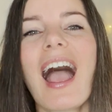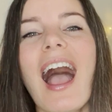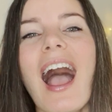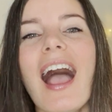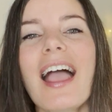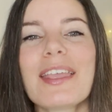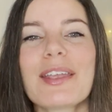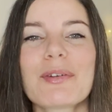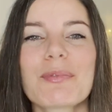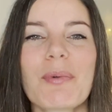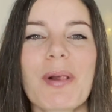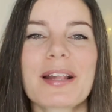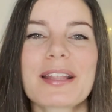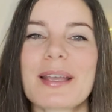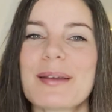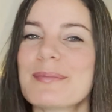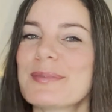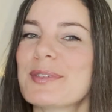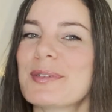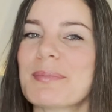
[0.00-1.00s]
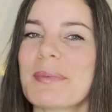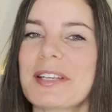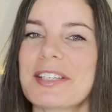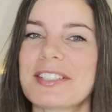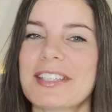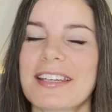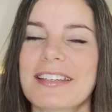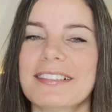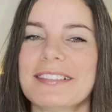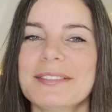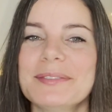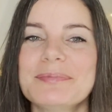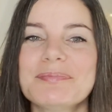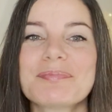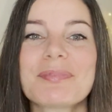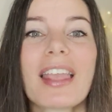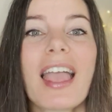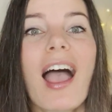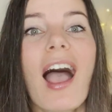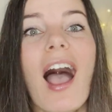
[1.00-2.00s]
Hi and welcome to my channel.
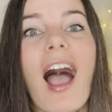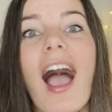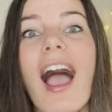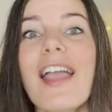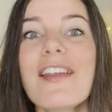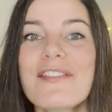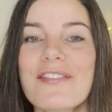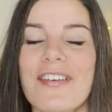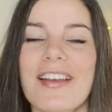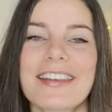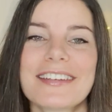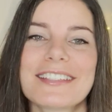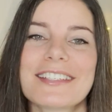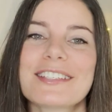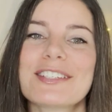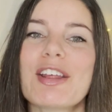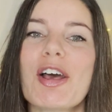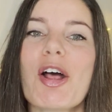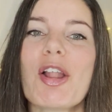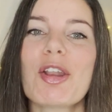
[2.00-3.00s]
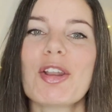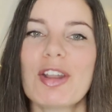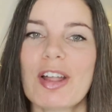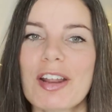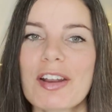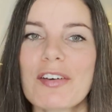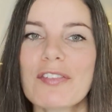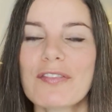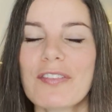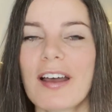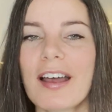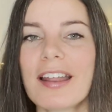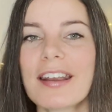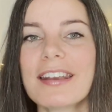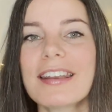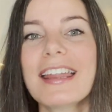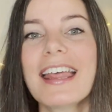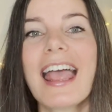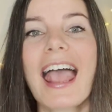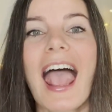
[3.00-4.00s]
I find it a lot of
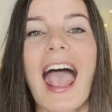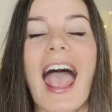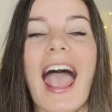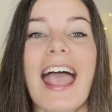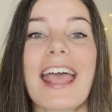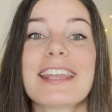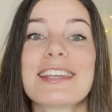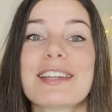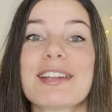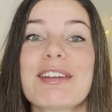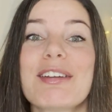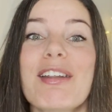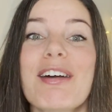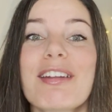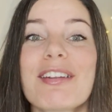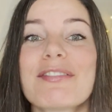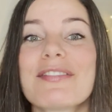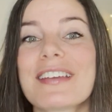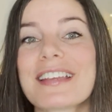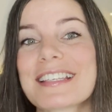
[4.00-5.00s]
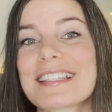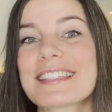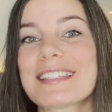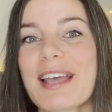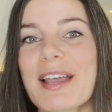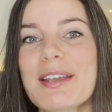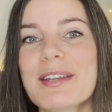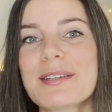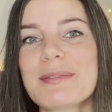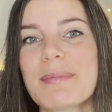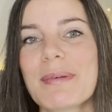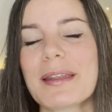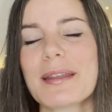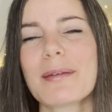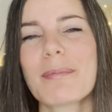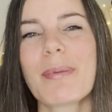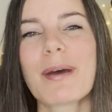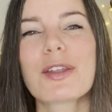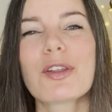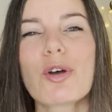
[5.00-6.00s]
fun and a lot of
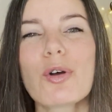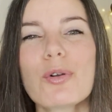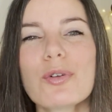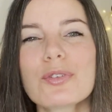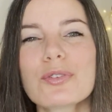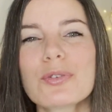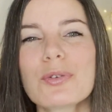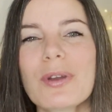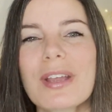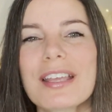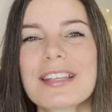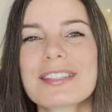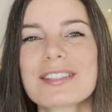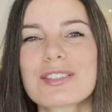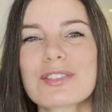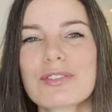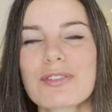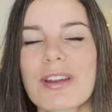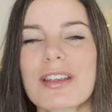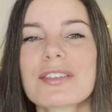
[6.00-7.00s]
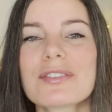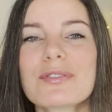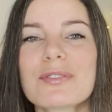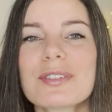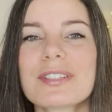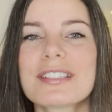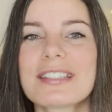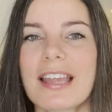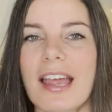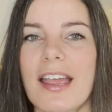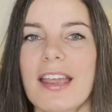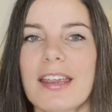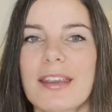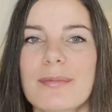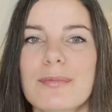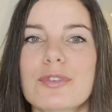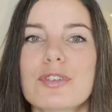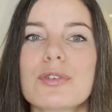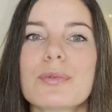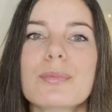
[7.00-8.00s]
excitement, but also a stressful
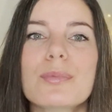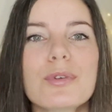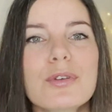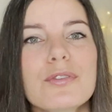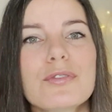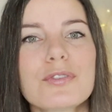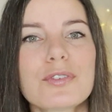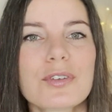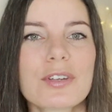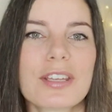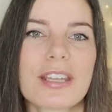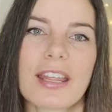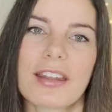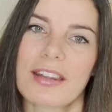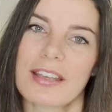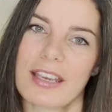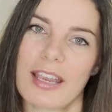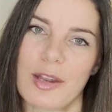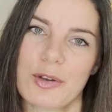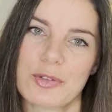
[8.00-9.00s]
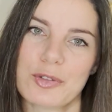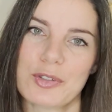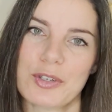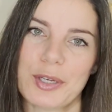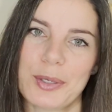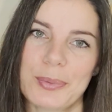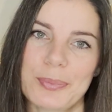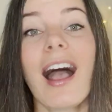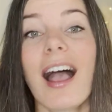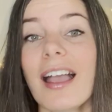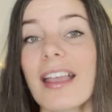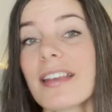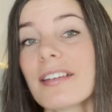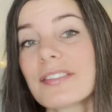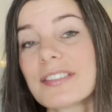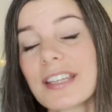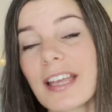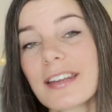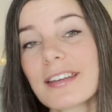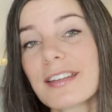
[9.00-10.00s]
time to move to another country. I have
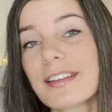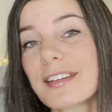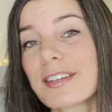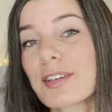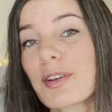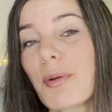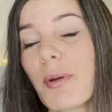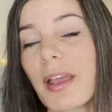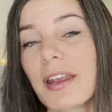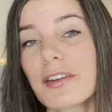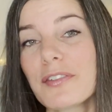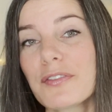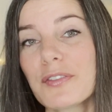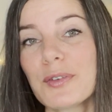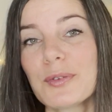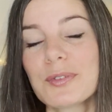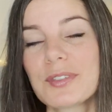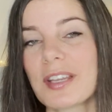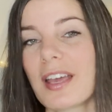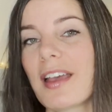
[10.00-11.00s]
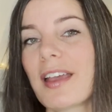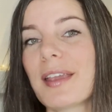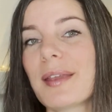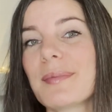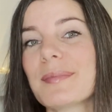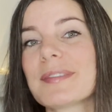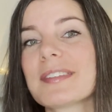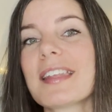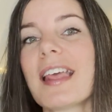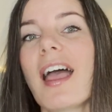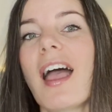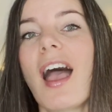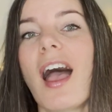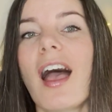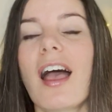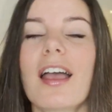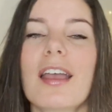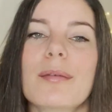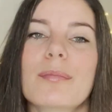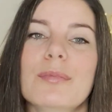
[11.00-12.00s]
done it quite a few times.
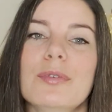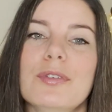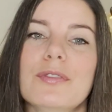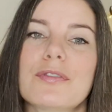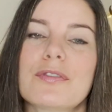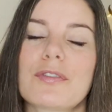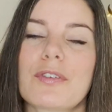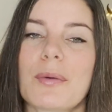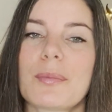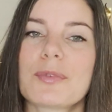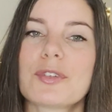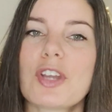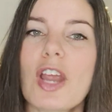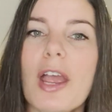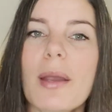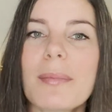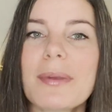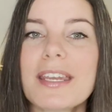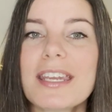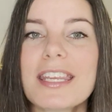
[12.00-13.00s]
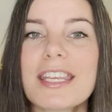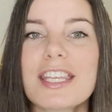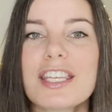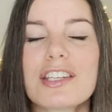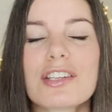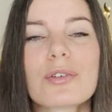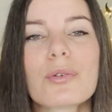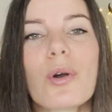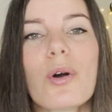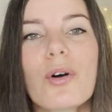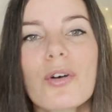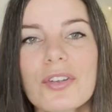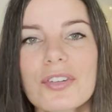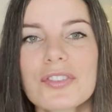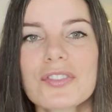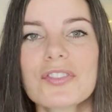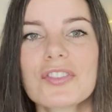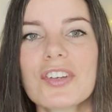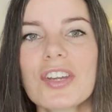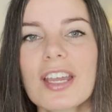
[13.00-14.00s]
I moved from Germany to
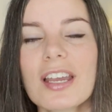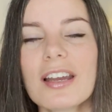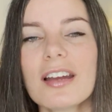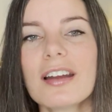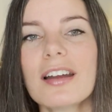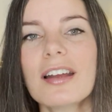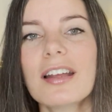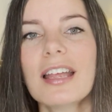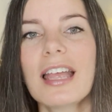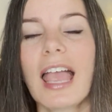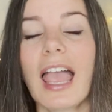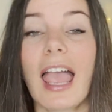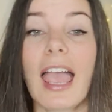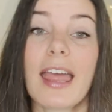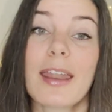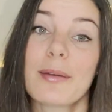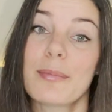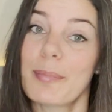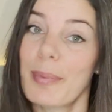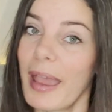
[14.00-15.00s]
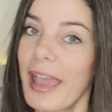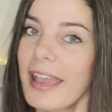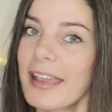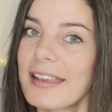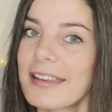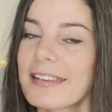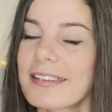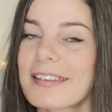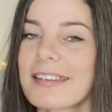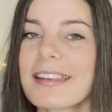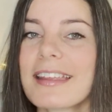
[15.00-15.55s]
Austria and back.